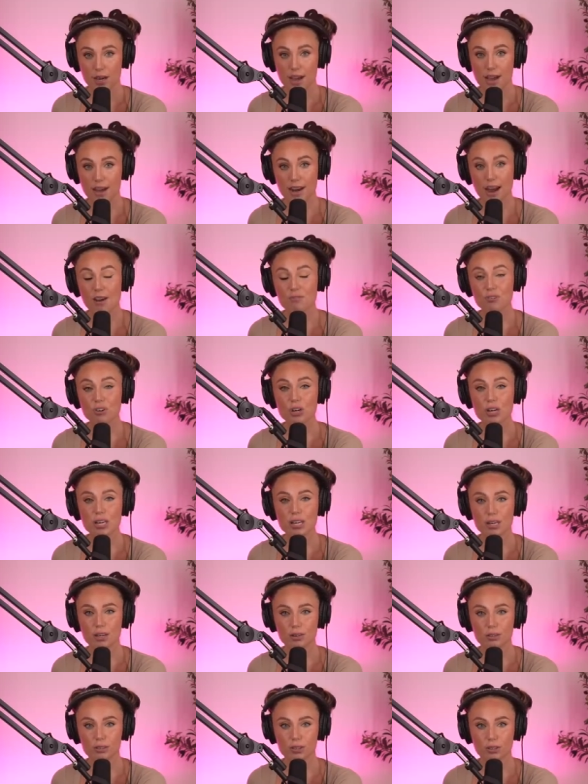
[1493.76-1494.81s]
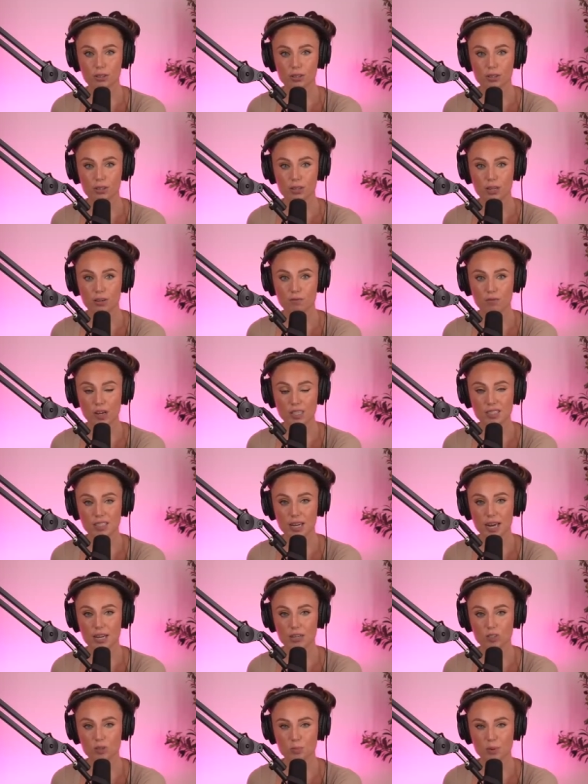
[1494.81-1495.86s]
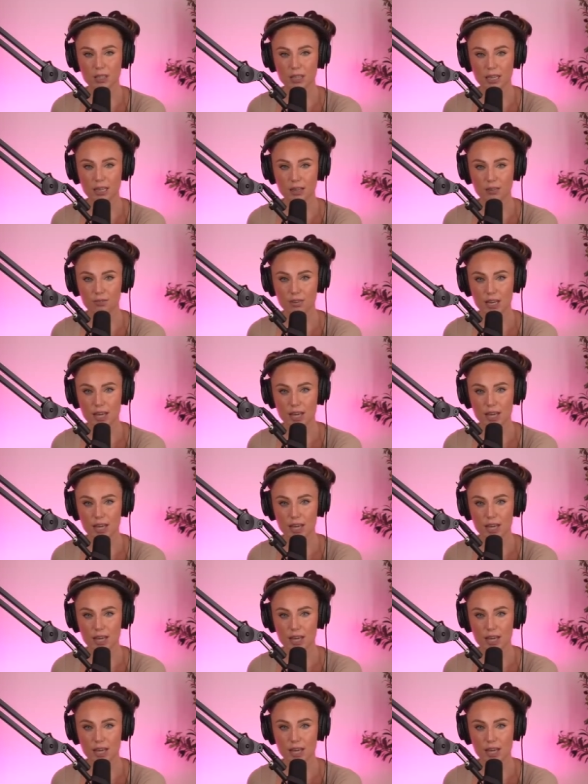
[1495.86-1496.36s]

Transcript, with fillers: And after he killed her, investigators believed